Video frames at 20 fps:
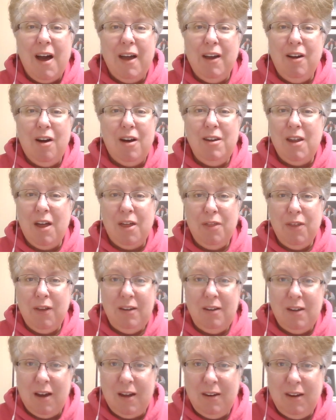I got
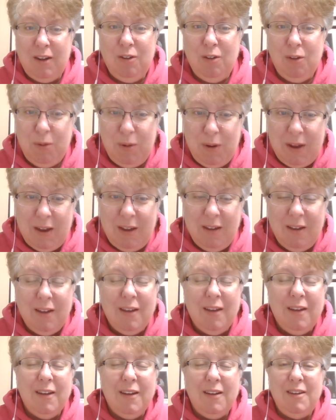nothing done, including
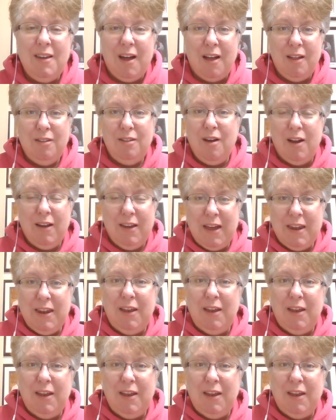not